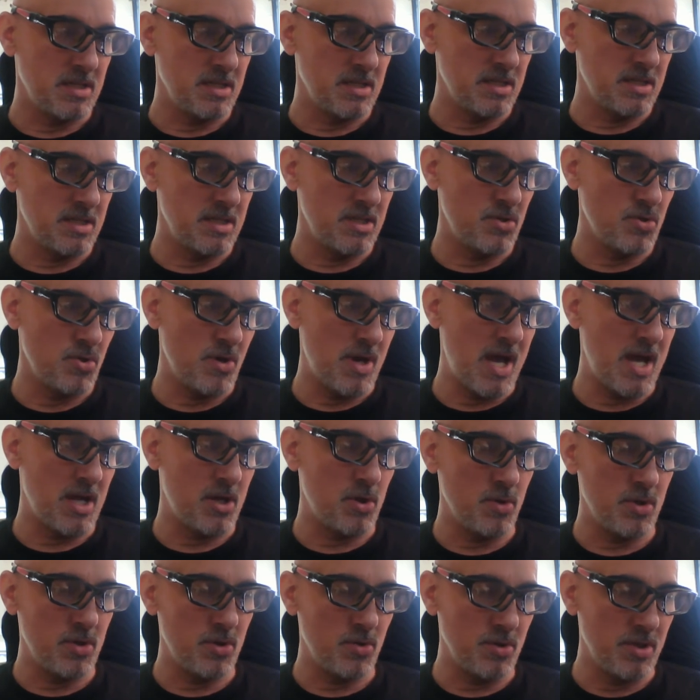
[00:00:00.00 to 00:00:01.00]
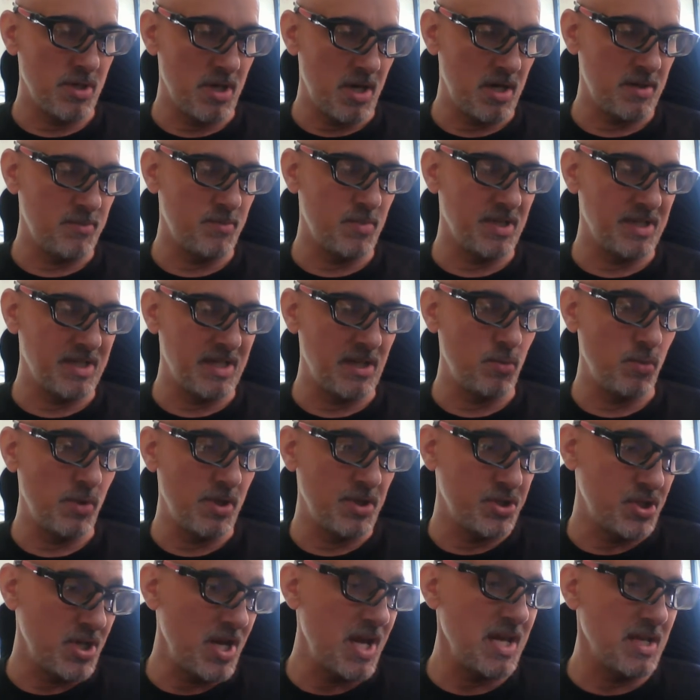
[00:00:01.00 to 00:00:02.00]
either accurate or not, but that
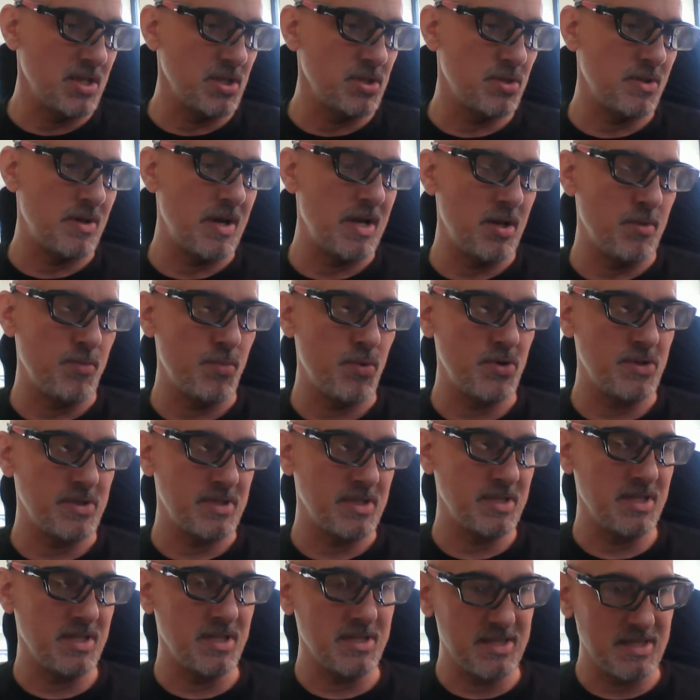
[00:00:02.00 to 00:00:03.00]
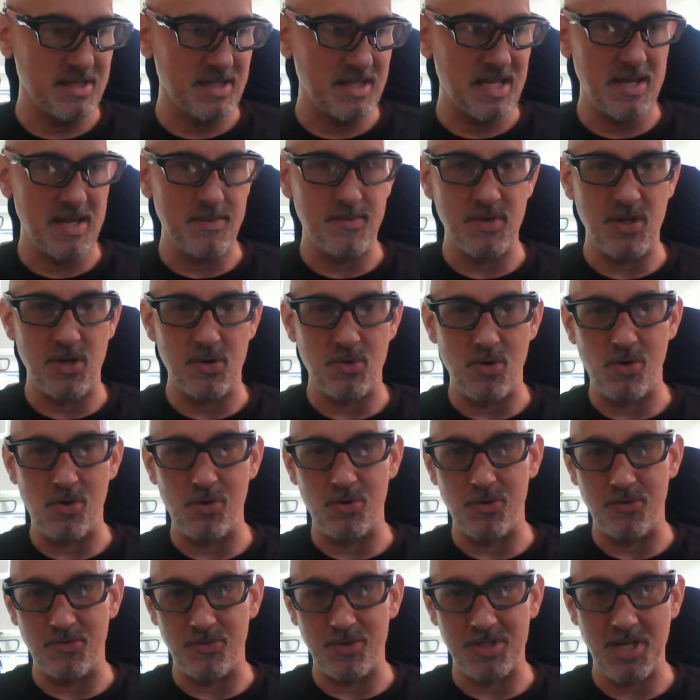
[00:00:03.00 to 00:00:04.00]
will change, right? A person doesn't keep their
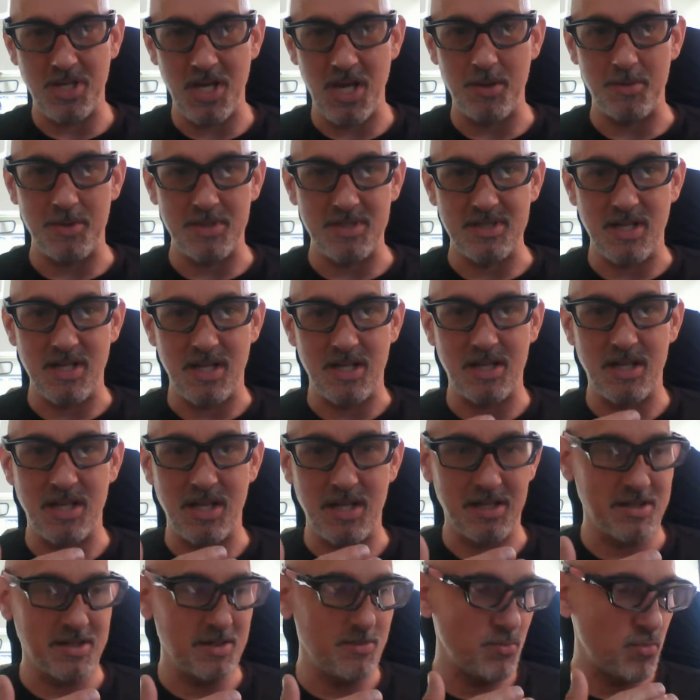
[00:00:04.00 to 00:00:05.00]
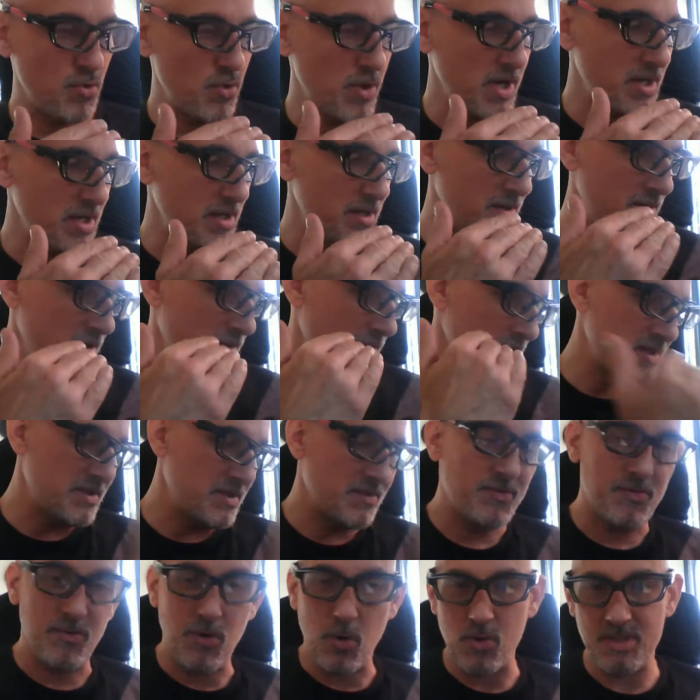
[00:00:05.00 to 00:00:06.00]
own over time. It's not like the brain is
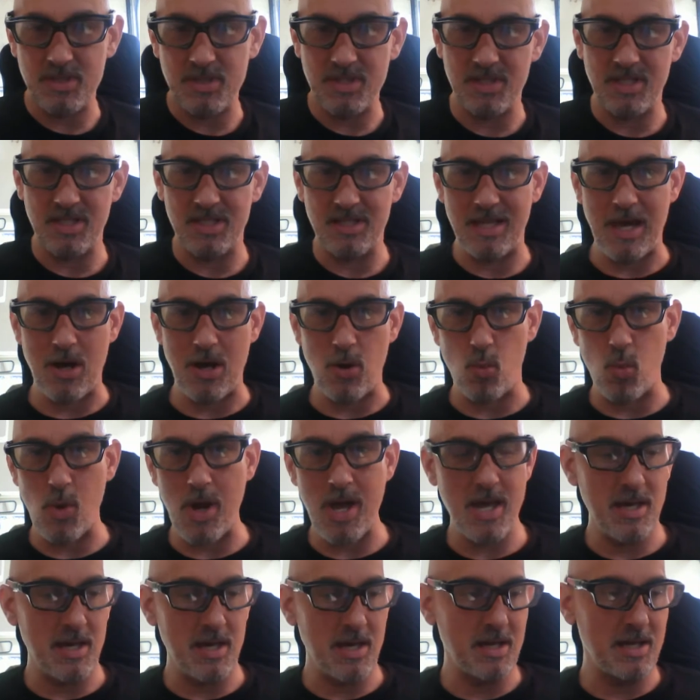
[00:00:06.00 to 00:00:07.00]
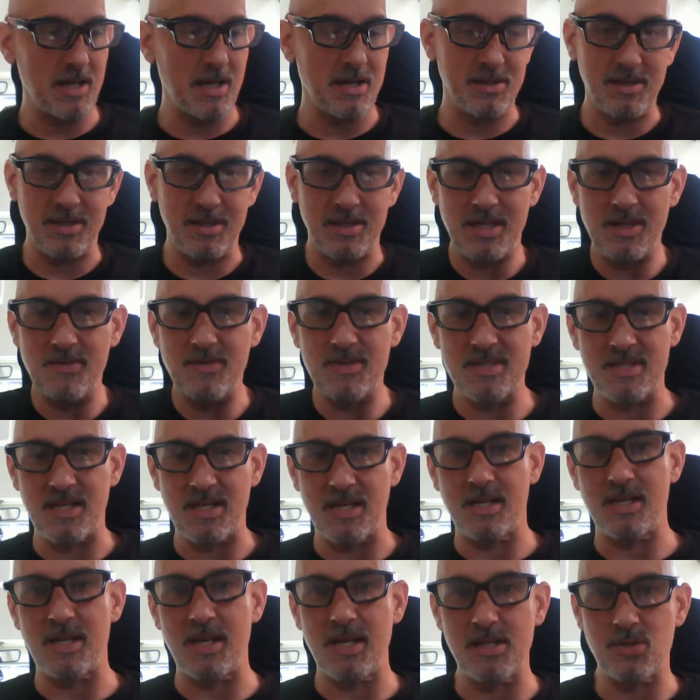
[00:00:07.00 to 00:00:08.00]
frozen in that way, and I think even
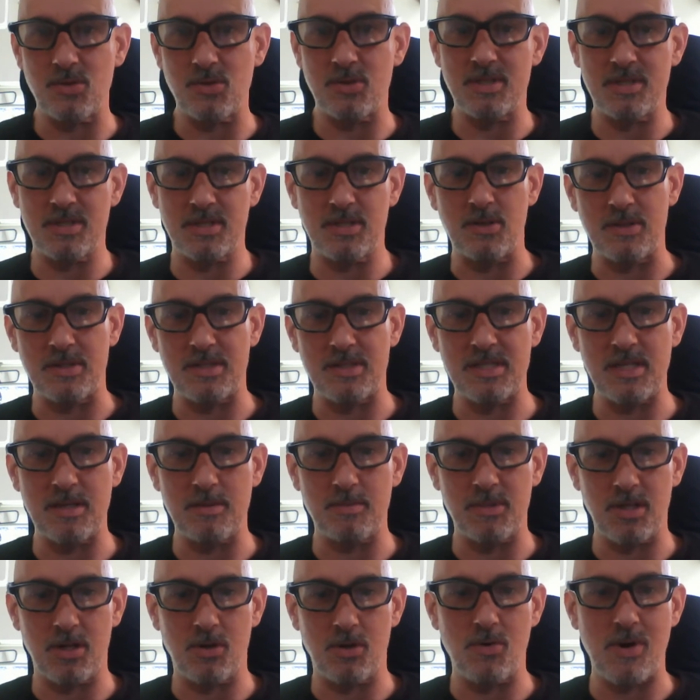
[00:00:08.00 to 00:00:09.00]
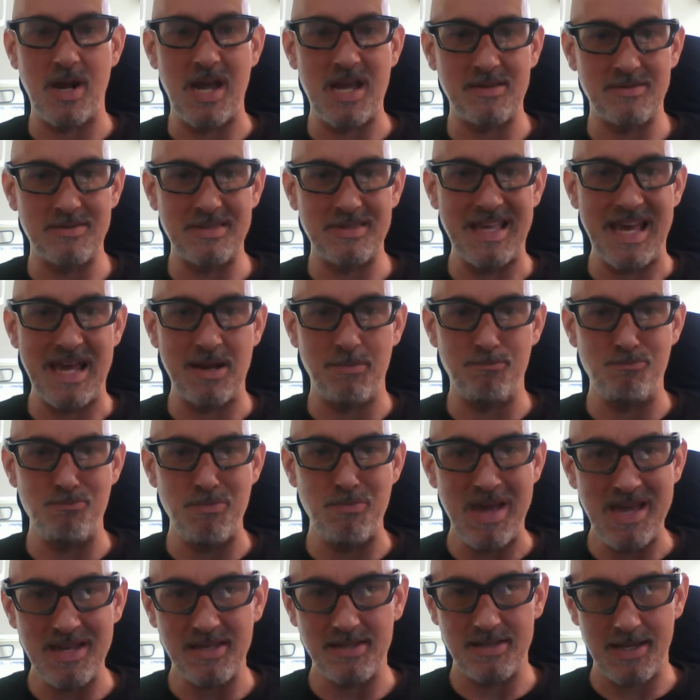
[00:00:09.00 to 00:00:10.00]
psychiatrists don't seem to grasp that
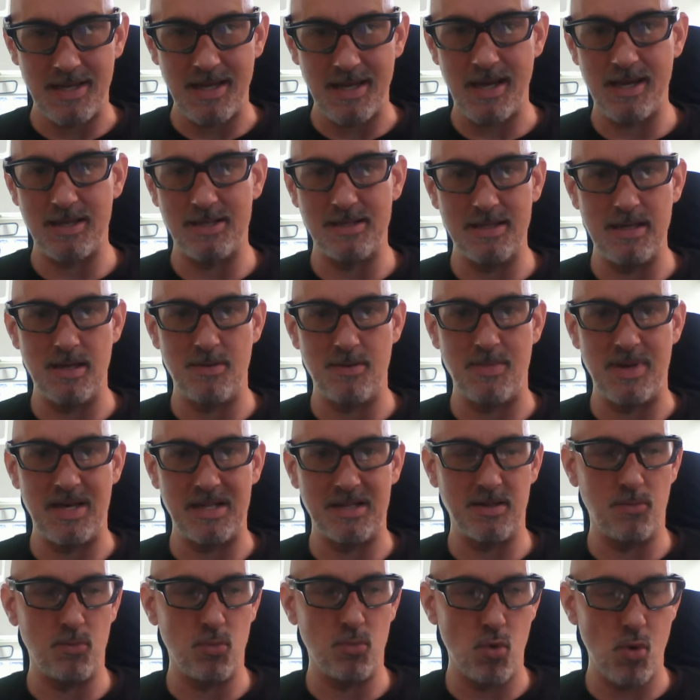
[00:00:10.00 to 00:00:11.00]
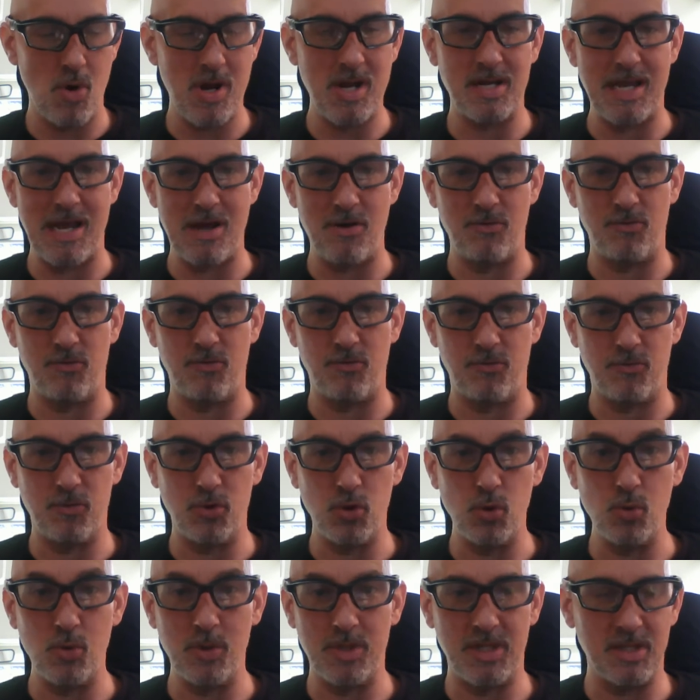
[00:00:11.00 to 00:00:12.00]
basic idea about the brain, how
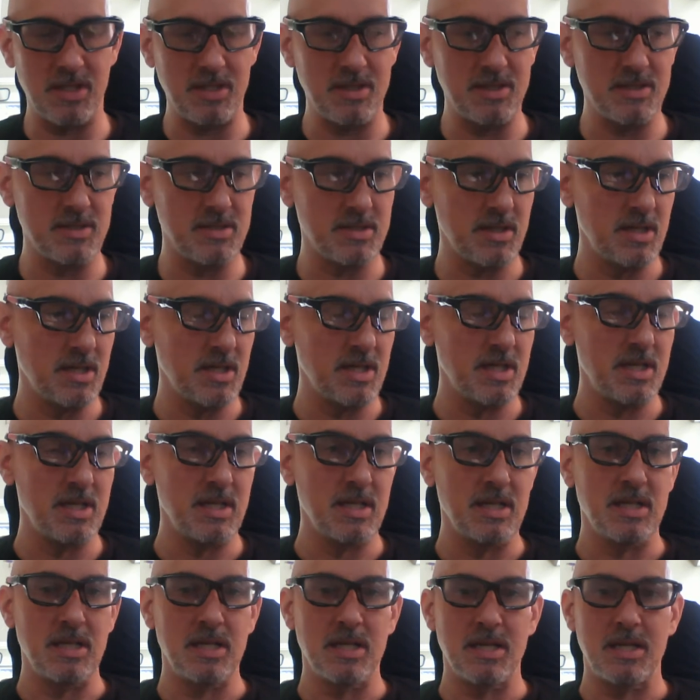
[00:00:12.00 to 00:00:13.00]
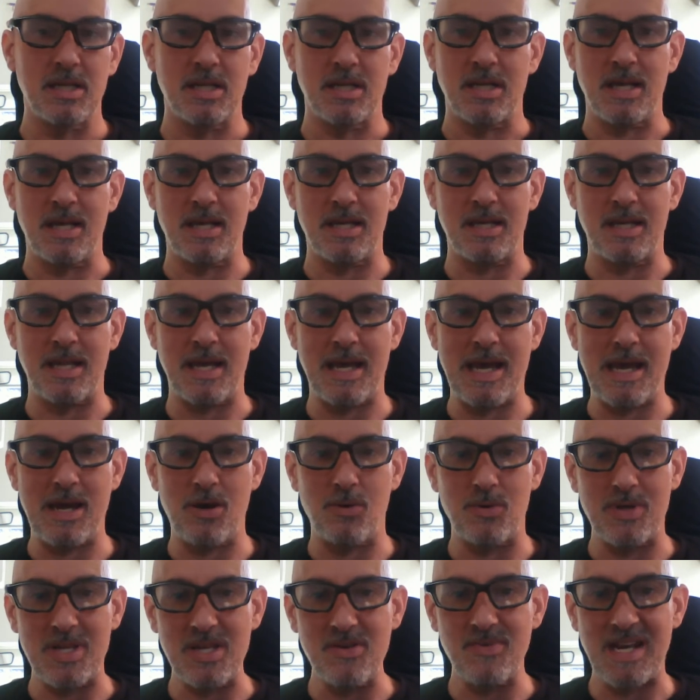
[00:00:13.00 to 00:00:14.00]
fluid it is, and
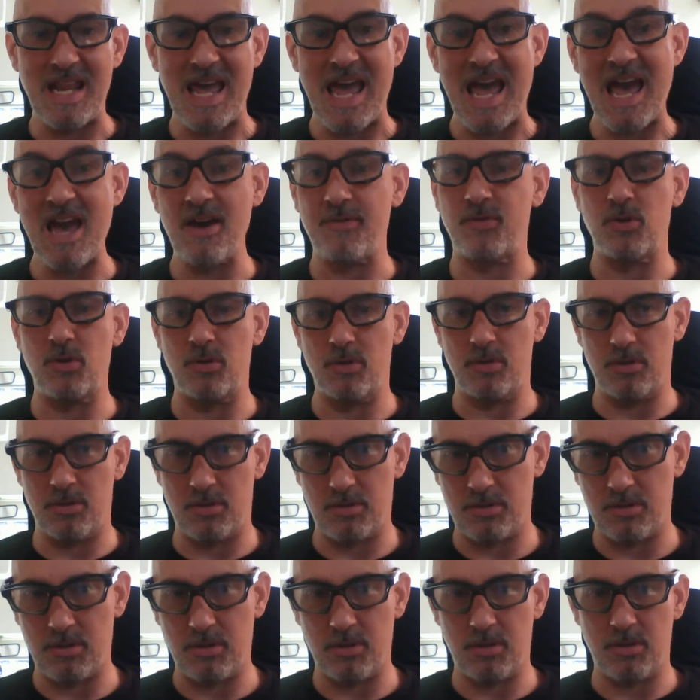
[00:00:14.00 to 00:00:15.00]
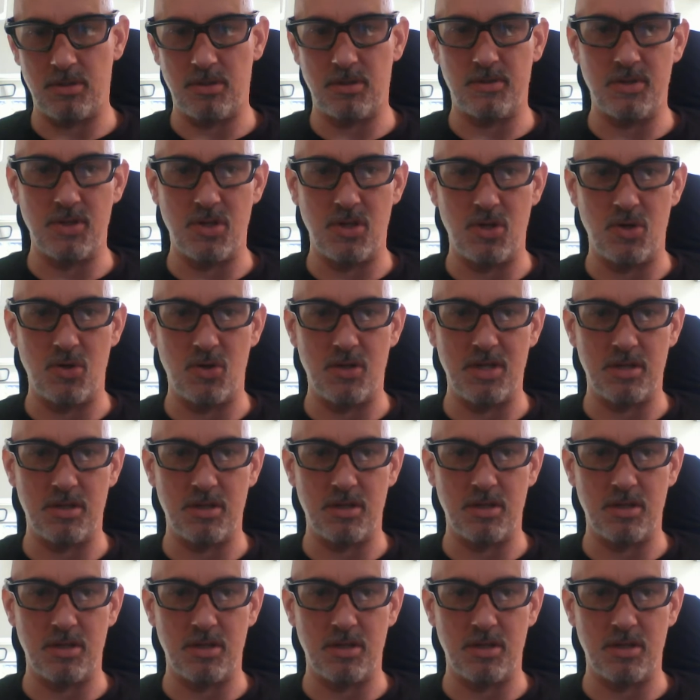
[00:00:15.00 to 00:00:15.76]
how even after it